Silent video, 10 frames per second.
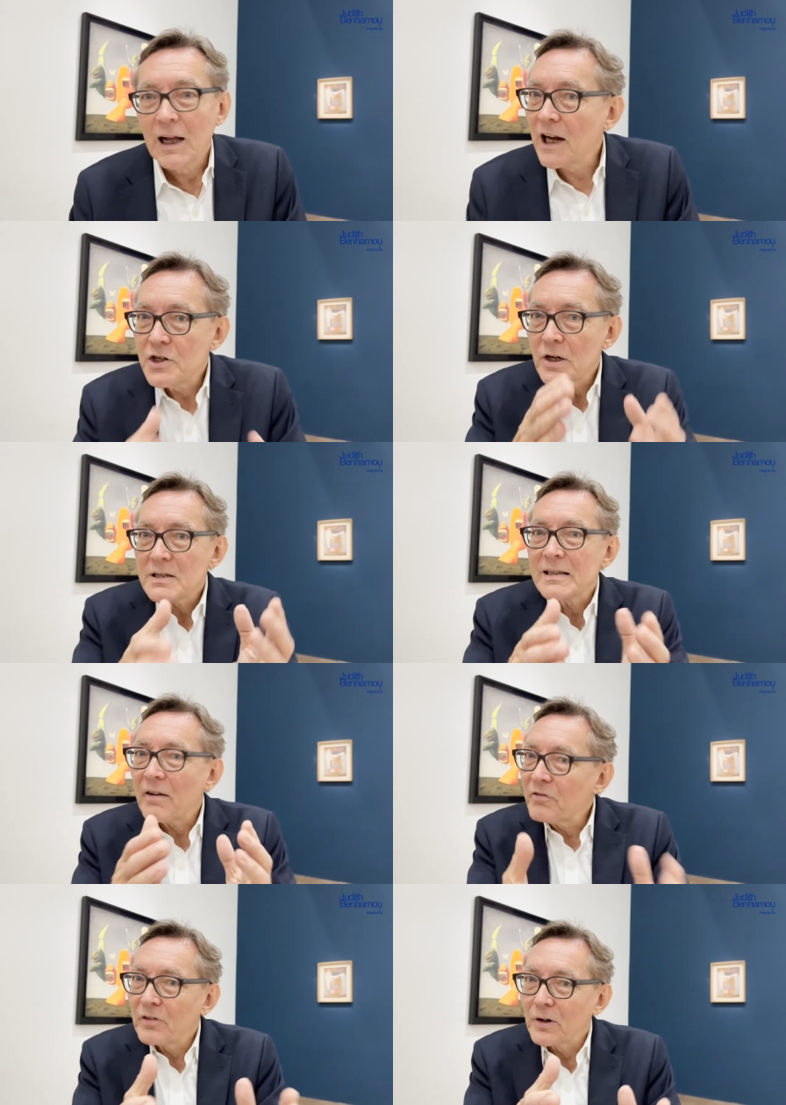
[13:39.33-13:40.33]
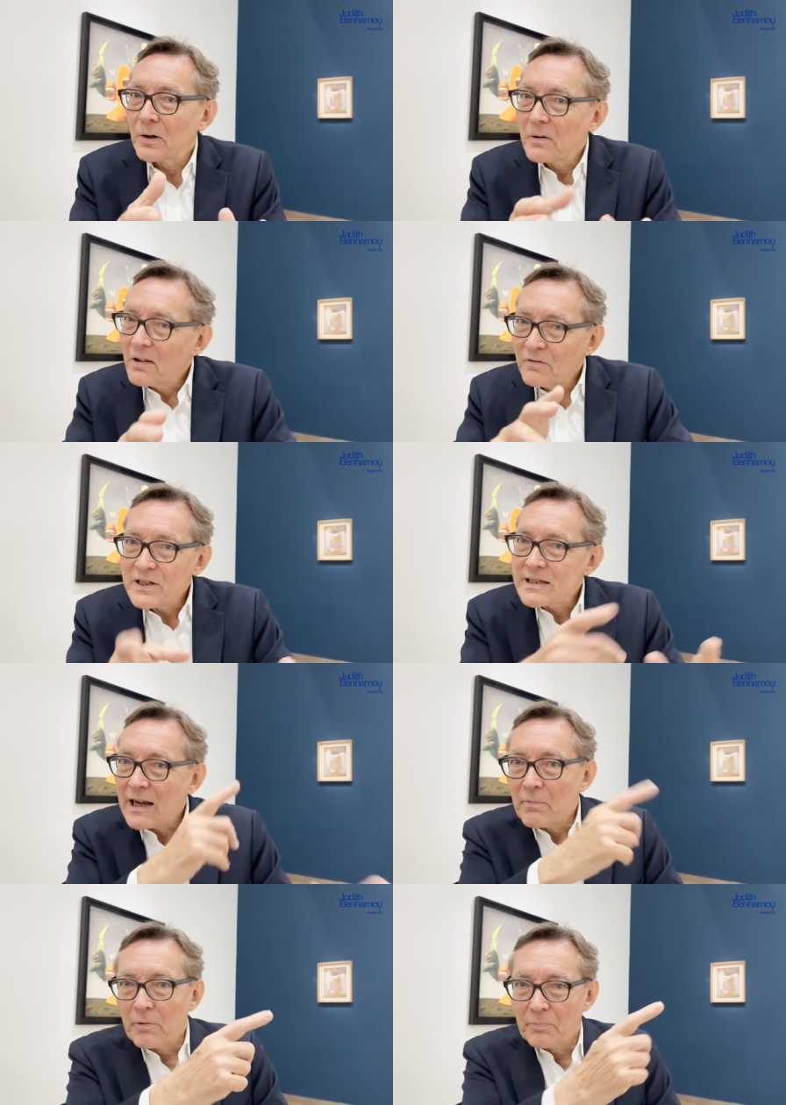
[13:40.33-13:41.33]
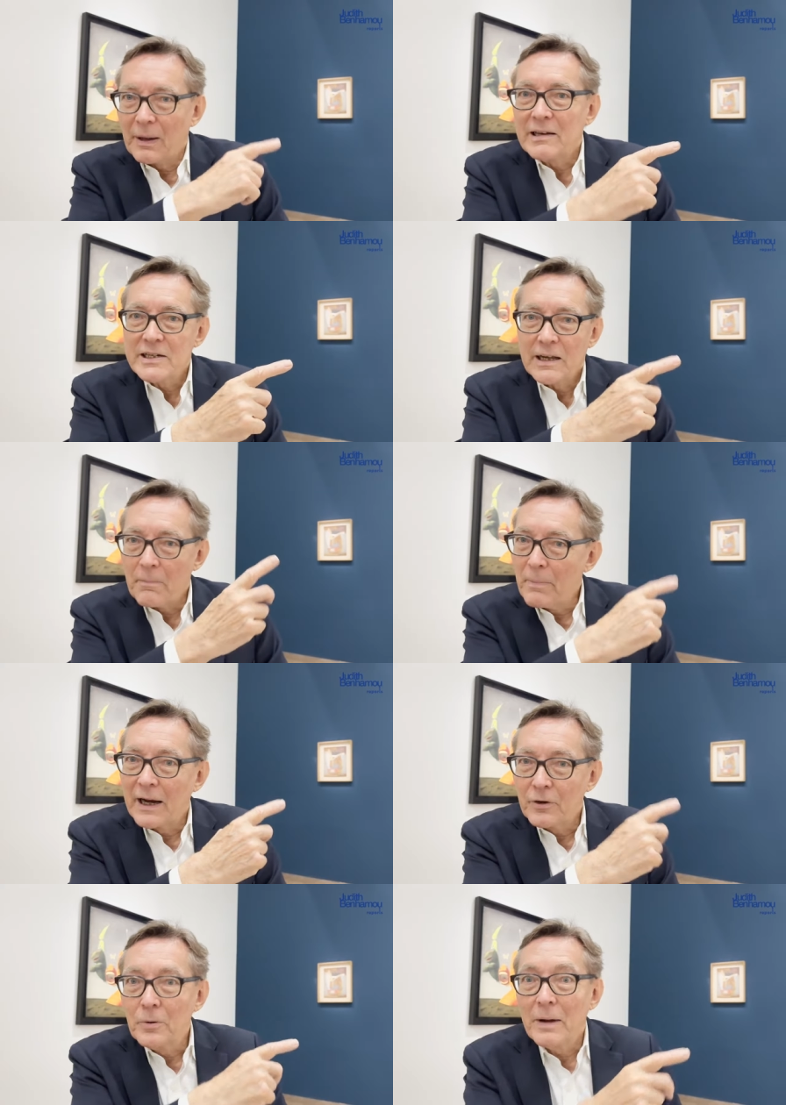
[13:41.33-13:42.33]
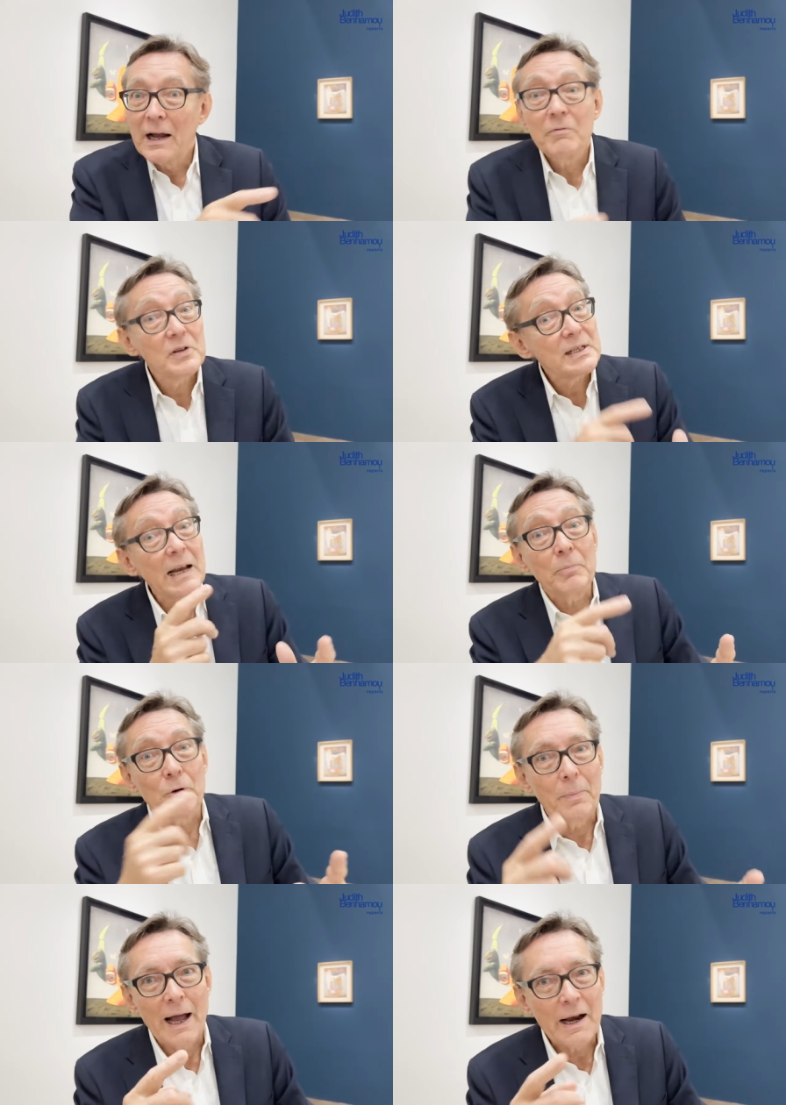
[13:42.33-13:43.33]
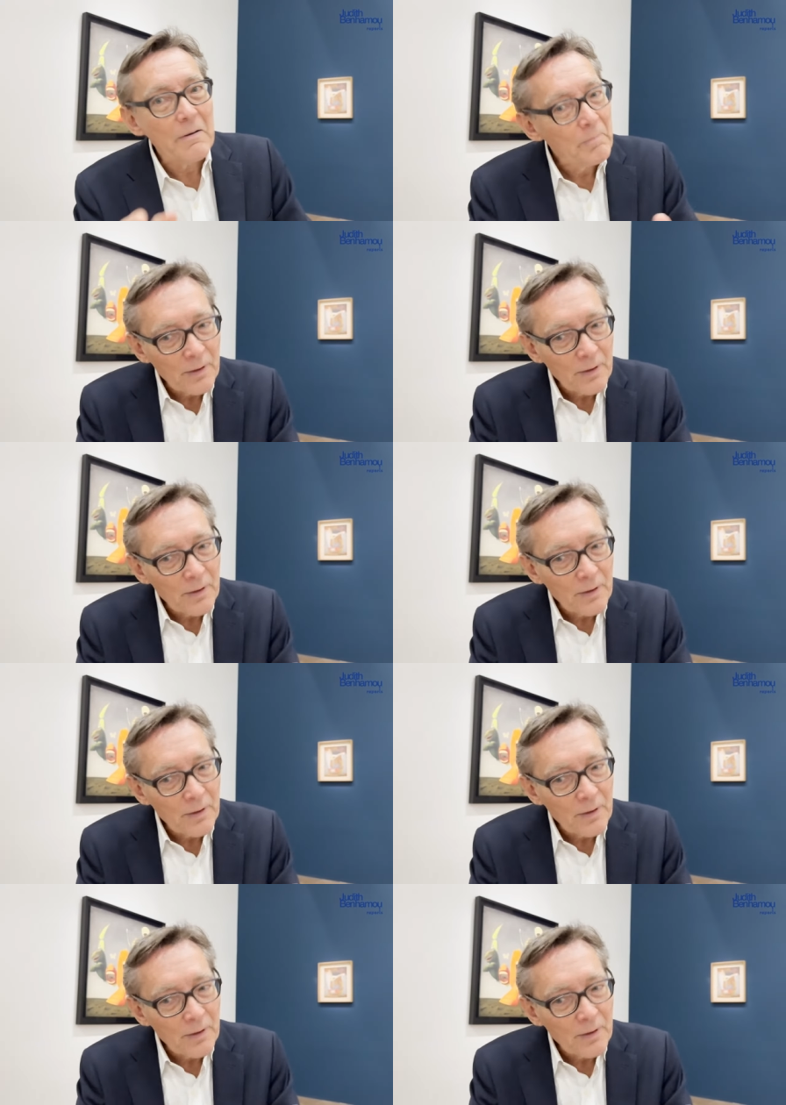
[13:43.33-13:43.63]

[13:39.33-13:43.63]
and just after this type of painting by Newman, the same Newman,